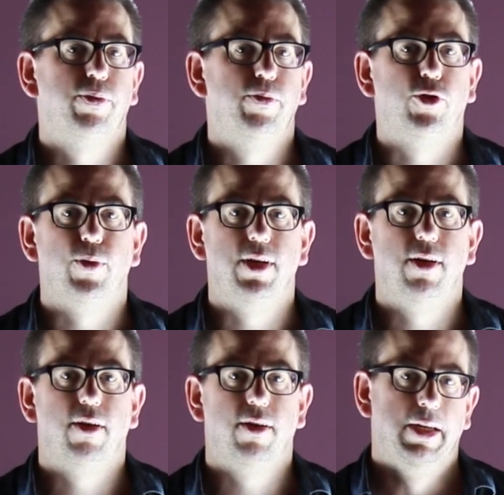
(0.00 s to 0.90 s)
between
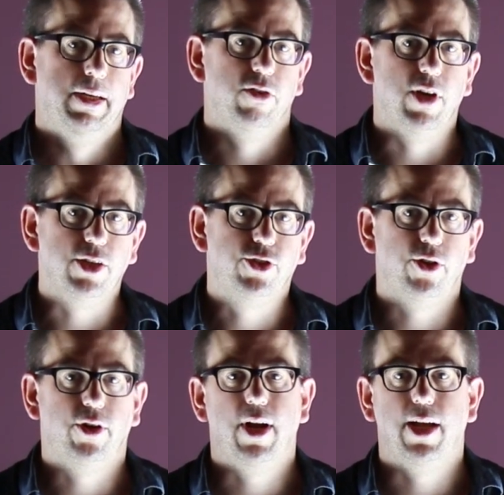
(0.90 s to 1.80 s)

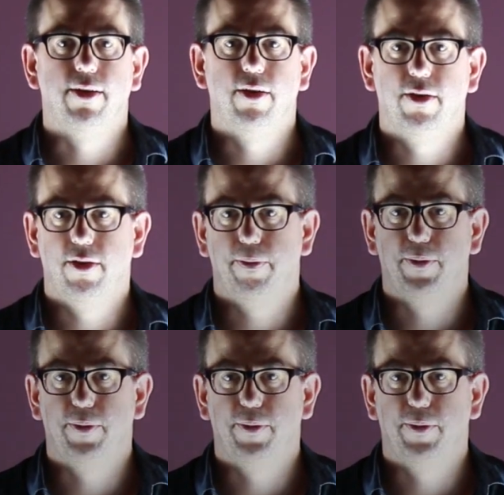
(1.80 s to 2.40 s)
nature and